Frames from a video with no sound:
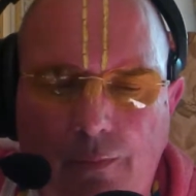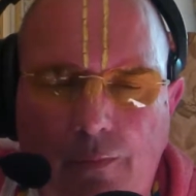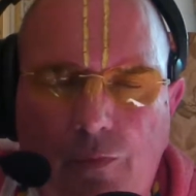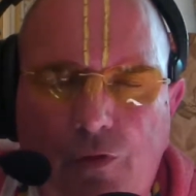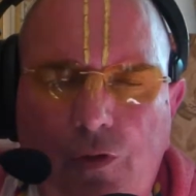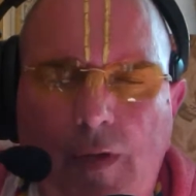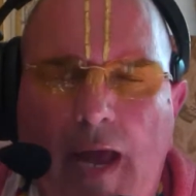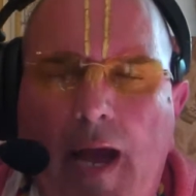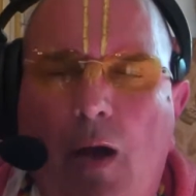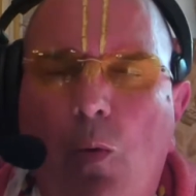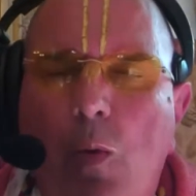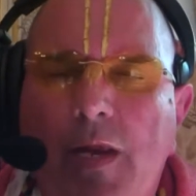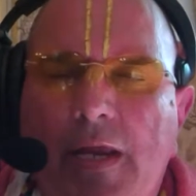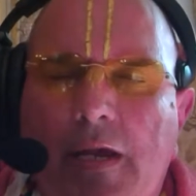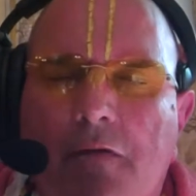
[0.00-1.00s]
So now
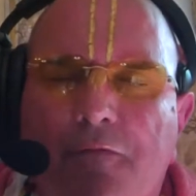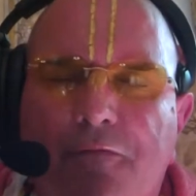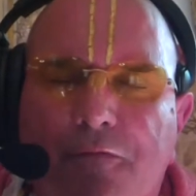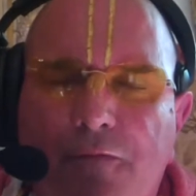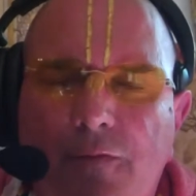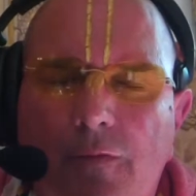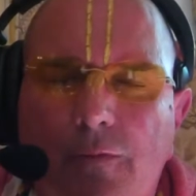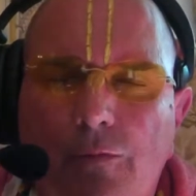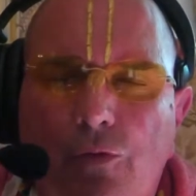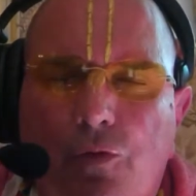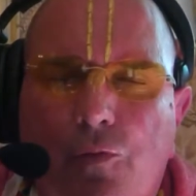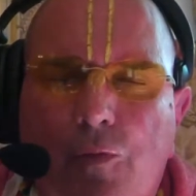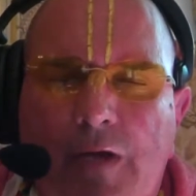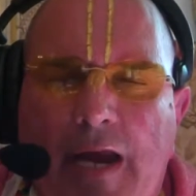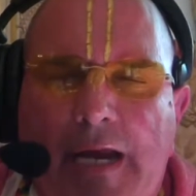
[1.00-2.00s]
we have
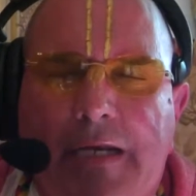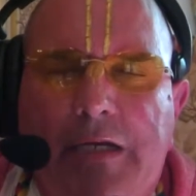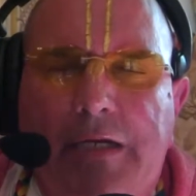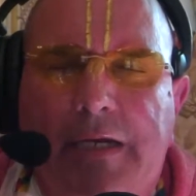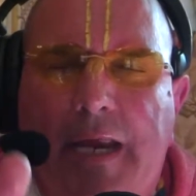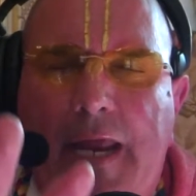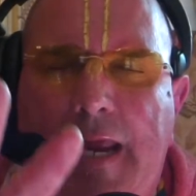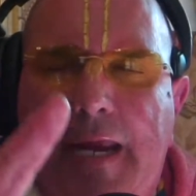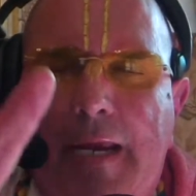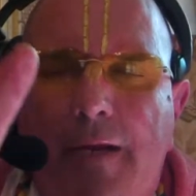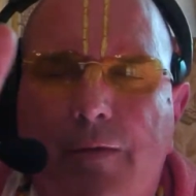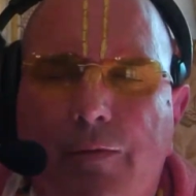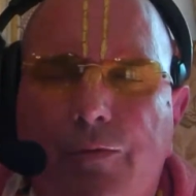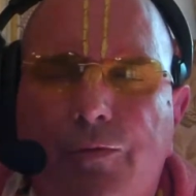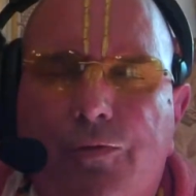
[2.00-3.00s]
created
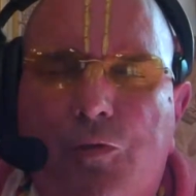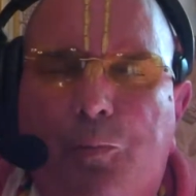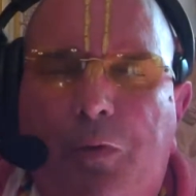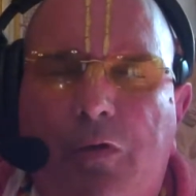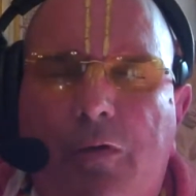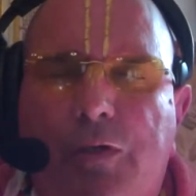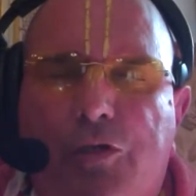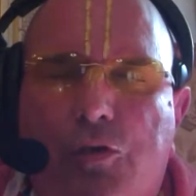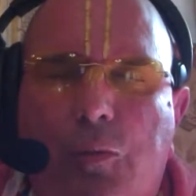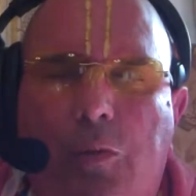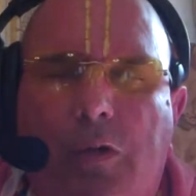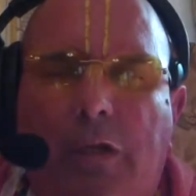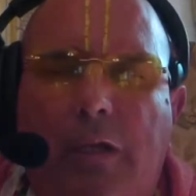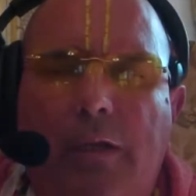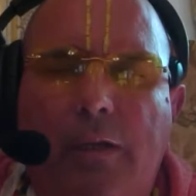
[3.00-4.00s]
a
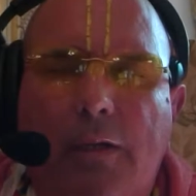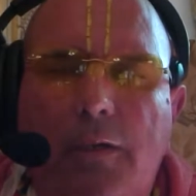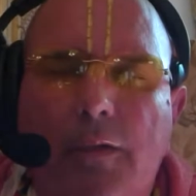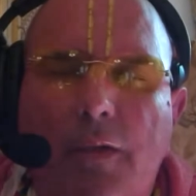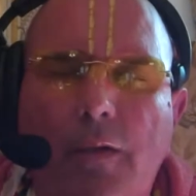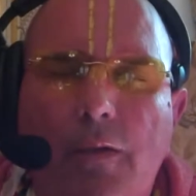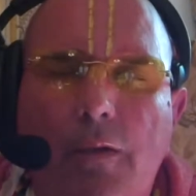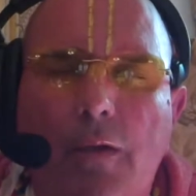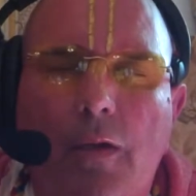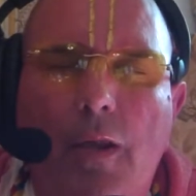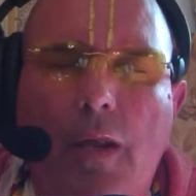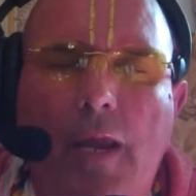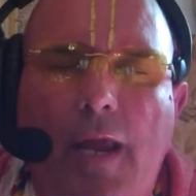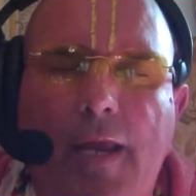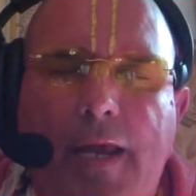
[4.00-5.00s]
spiritual
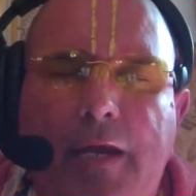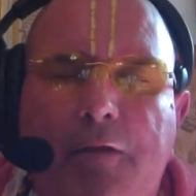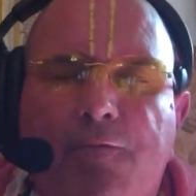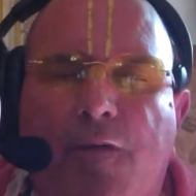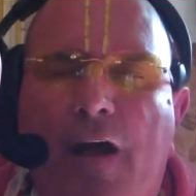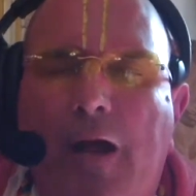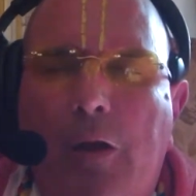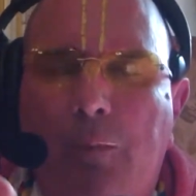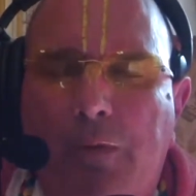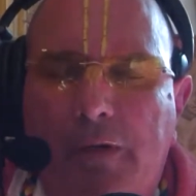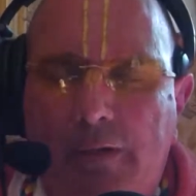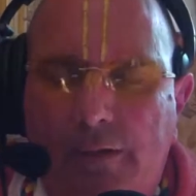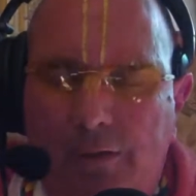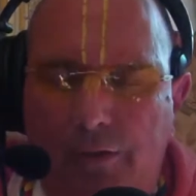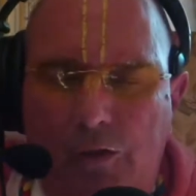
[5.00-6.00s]

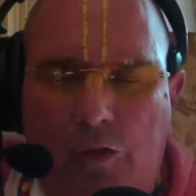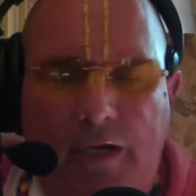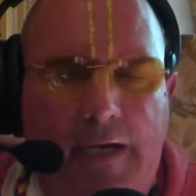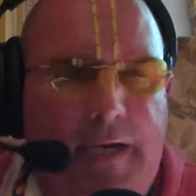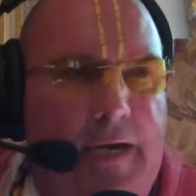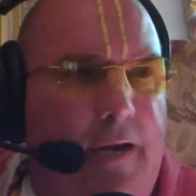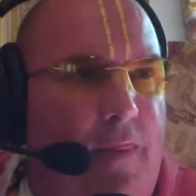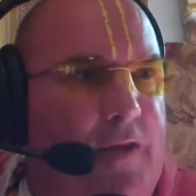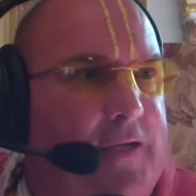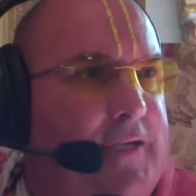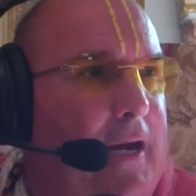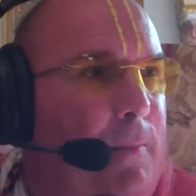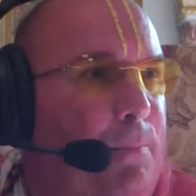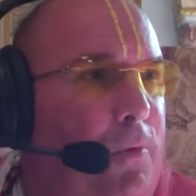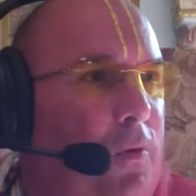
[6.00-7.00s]
environment. You can hear the
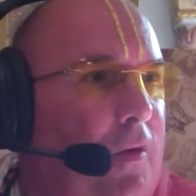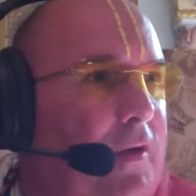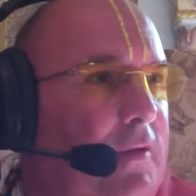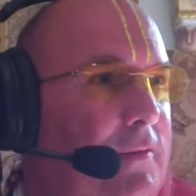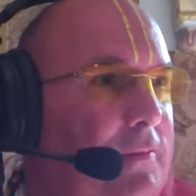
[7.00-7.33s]
tambora.